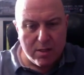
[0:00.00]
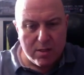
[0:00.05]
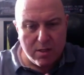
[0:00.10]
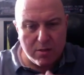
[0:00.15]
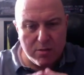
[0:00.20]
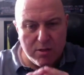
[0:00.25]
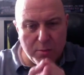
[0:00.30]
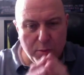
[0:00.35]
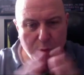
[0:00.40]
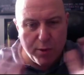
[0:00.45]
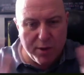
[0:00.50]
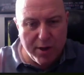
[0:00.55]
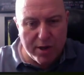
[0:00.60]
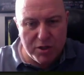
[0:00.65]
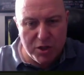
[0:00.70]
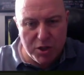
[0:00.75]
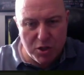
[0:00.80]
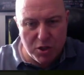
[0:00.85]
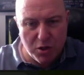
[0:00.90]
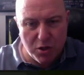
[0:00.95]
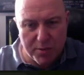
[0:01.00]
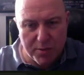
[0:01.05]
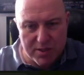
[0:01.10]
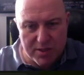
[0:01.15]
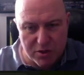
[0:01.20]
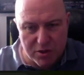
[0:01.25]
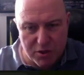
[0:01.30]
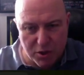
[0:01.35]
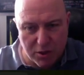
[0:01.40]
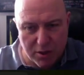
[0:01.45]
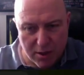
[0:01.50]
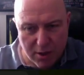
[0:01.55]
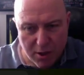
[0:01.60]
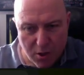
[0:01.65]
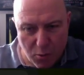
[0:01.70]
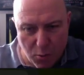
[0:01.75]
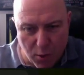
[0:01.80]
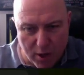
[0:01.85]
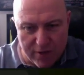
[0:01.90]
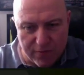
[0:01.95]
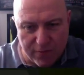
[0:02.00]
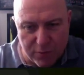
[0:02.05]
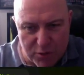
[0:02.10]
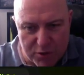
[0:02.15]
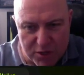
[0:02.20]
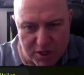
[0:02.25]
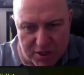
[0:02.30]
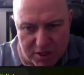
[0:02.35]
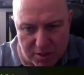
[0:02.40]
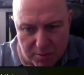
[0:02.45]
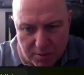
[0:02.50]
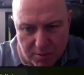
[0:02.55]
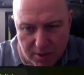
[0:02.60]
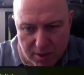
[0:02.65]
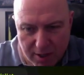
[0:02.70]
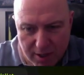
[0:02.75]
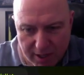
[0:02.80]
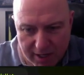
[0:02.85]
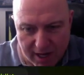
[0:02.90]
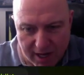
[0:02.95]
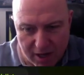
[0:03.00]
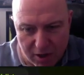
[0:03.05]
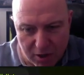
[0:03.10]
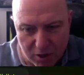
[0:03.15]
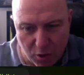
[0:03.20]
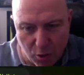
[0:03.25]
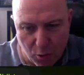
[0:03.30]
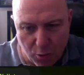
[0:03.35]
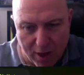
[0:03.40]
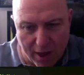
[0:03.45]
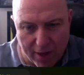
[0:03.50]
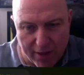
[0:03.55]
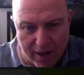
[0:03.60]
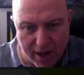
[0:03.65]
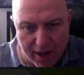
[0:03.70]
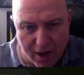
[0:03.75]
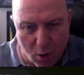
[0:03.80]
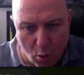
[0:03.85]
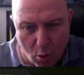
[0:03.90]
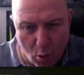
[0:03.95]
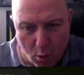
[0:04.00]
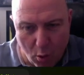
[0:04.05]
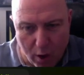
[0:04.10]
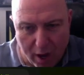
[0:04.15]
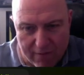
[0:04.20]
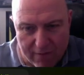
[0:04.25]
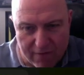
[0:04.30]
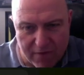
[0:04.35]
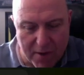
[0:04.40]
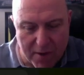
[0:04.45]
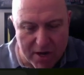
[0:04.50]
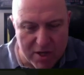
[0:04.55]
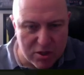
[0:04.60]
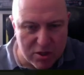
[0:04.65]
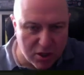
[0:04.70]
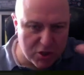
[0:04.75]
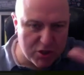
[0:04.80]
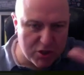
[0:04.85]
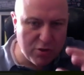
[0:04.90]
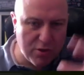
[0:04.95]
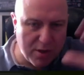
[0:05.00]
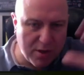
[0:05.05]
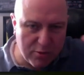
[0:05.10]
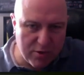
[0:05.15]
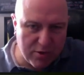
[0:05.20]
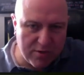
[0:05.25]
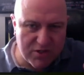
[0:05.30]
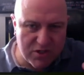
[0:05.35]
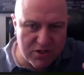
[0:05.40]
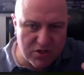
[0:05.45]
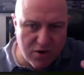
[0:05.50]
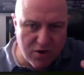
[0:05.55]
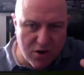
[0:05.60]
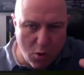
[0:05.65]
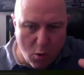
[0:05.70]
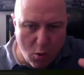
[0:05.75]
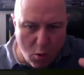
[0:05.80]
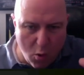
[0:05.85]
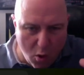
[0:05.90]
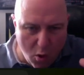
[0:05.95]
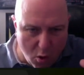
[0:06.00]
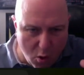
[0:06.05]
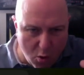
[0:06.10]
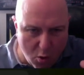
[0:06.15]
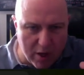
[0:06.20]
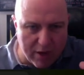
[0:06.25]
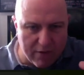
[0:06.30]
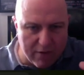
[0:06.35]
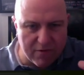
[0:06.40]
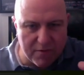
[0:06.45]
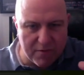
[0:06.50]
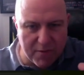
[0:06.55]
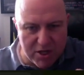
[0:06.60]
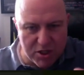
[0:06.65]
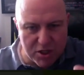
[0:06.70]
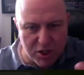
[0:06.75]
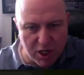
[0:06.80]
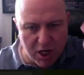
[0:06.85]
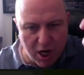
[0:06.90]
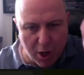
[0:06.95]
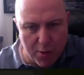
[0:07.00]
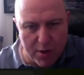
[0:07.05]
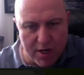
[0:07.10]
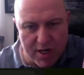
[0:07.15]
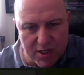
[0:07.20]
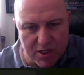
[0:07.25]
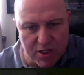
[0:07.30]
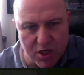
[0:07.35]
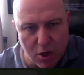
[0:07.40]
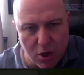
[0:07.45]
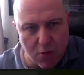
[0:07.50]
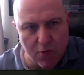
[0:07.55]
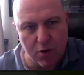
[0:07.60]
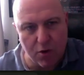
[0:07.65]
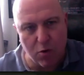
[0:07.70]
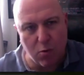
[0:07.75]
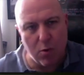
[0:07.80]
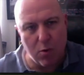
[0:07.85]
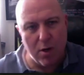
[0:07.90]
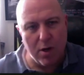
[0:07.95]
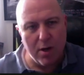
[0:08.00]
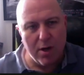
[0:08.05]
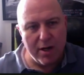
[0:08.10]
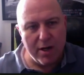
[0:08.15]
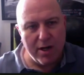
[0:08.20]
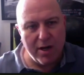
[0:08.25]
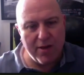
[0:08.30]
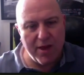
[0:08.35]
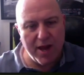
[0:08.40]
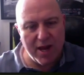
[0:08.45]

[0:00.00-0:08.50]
so simple what they're actually doing, but it's such a wonderful system. Again, look at all that there, all that information I was showing on that previous screen, all the information going into the Oracle. Now